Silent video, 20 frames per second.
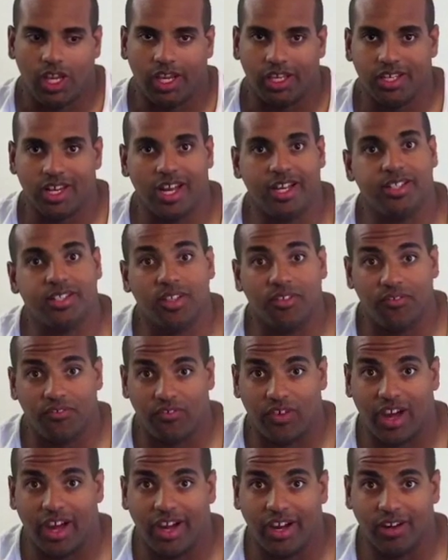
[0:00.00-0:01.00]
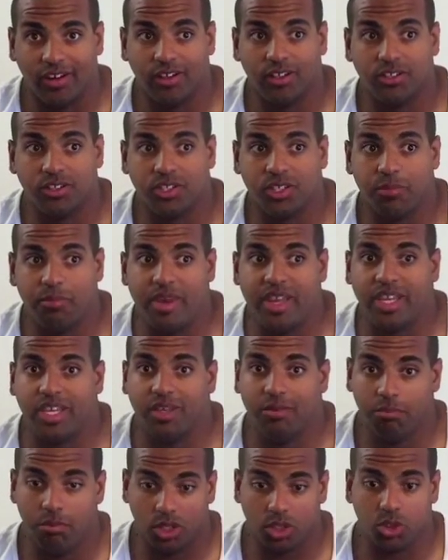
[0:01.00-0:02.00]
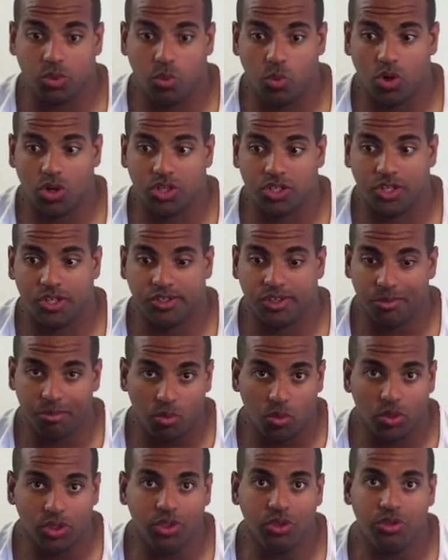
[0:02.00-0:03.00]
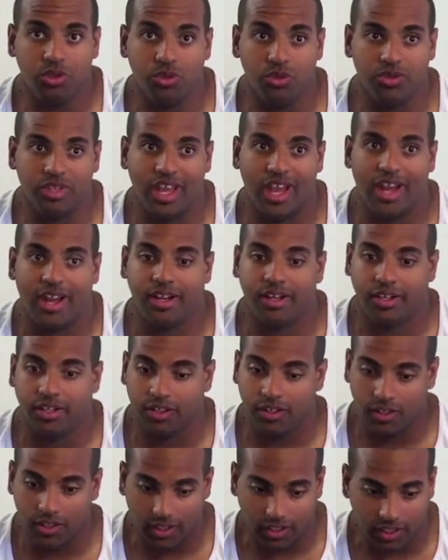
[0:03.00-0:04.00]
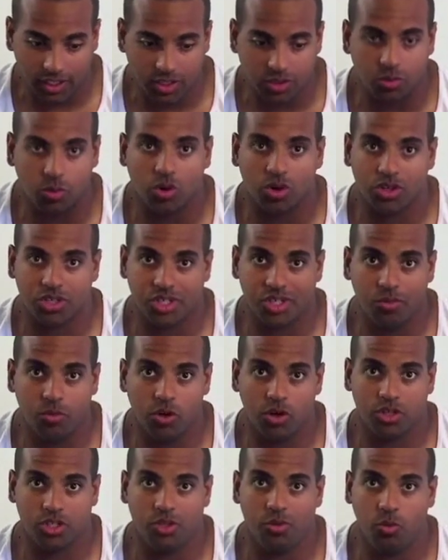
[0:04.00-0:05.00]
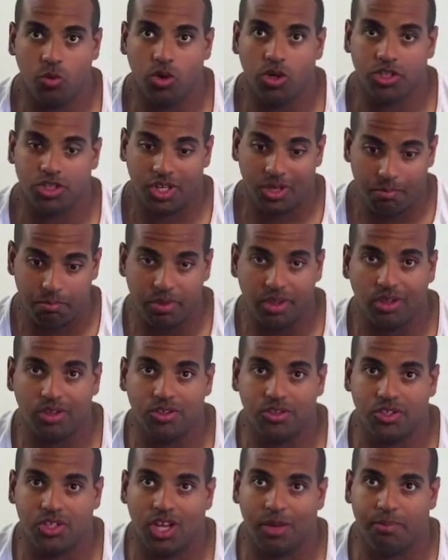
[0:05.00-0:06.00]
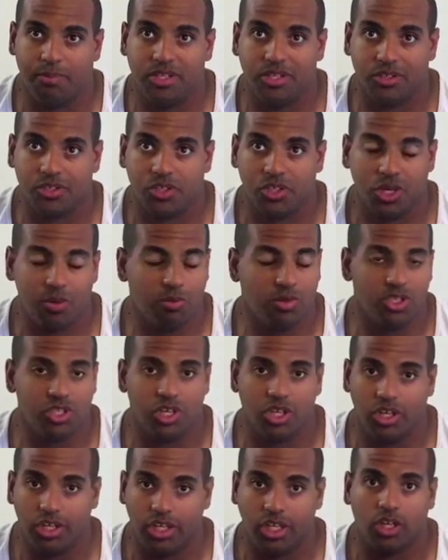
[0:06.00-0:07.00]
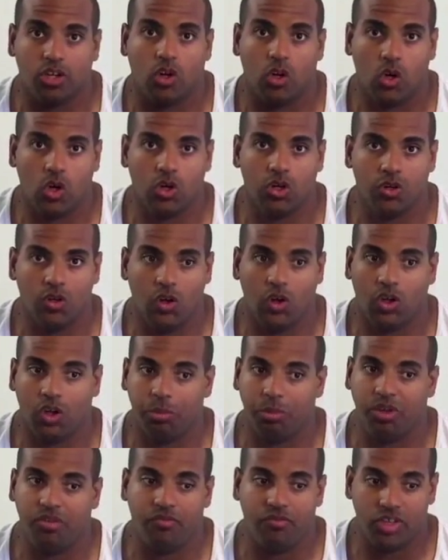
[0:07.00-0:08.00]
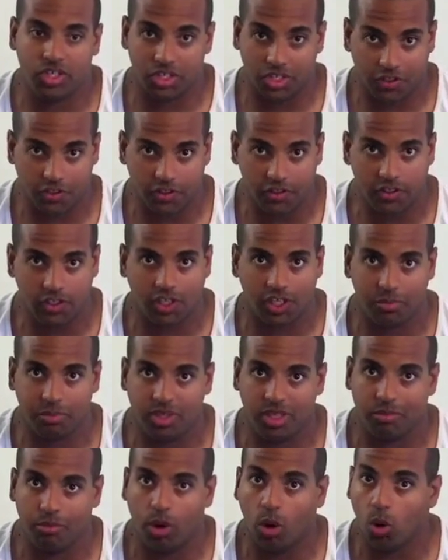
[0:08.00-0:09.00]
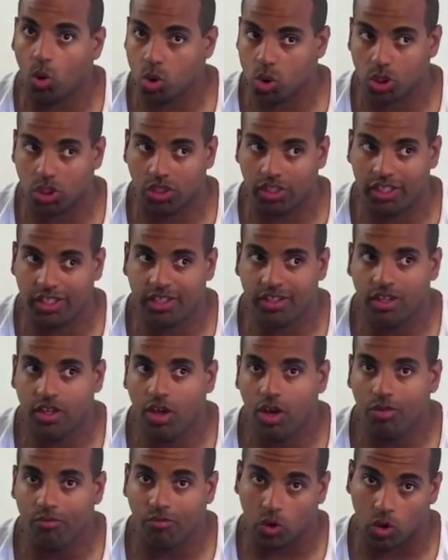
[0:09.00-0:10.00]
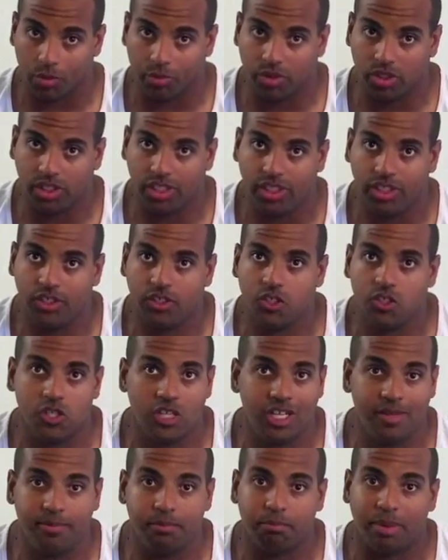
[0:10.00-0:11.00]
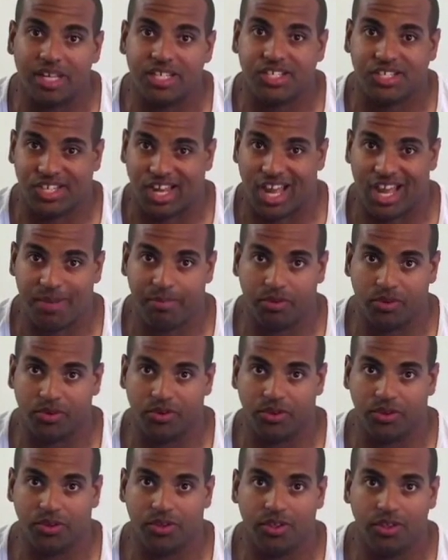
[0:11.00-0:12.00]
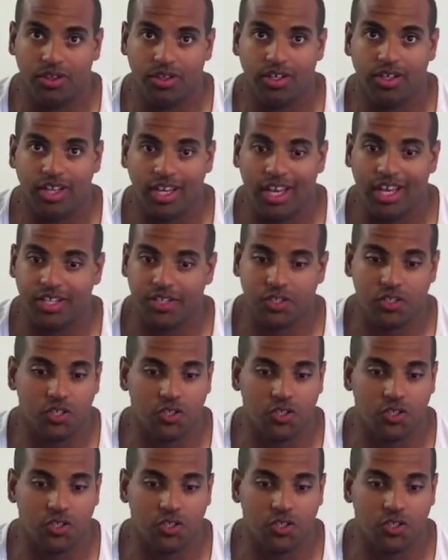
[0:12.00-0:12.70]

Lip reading: ignite the fire to make it much worse, because the more you do that, it gets worse and worse and worse, and it builds up until someone's gonna get hurt. It could be physically, it could be emotionally, verbally, even by cyber. We